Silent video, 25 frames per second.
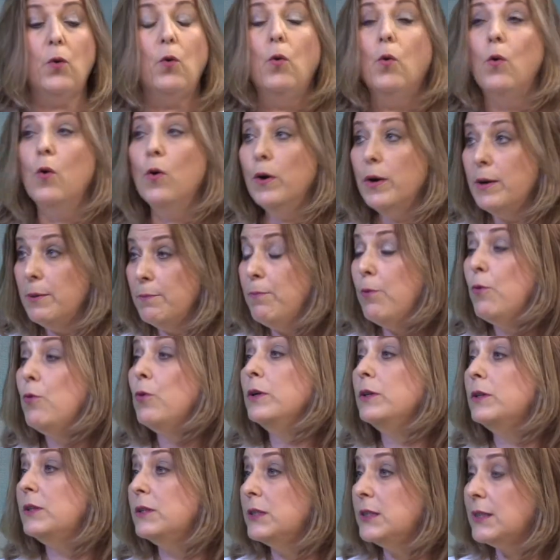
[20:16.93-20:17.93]
Or
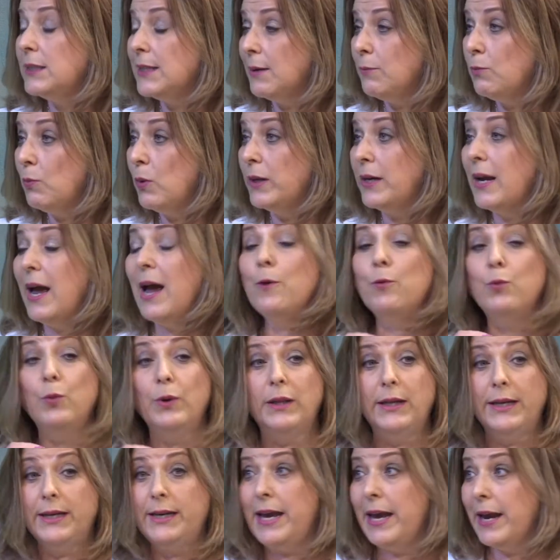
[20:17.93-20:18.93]
important to someone I
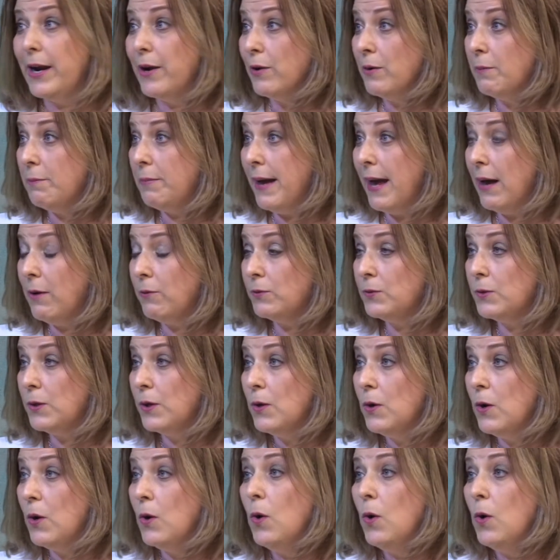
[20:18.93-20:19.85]
really care about? Right.